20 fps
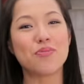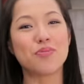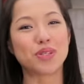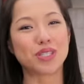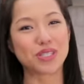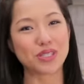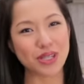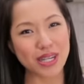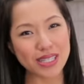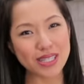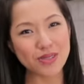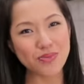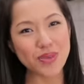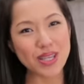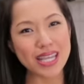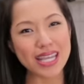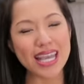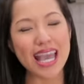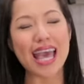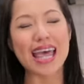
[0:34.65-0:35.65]
But trust
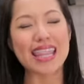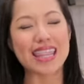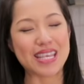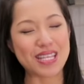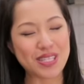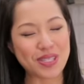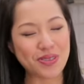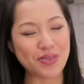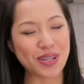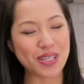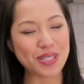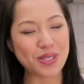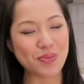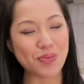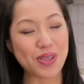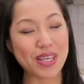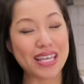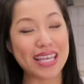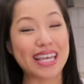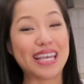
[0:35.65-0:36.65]
me, this
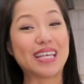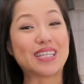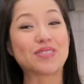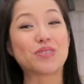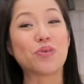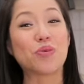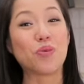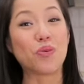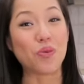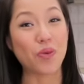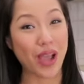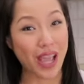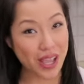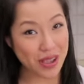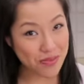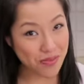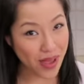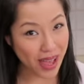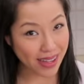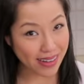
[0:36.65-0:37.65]
recipe is
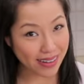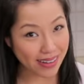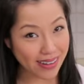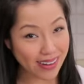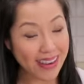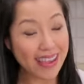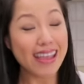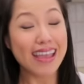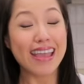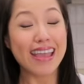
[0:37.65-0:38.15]
way better.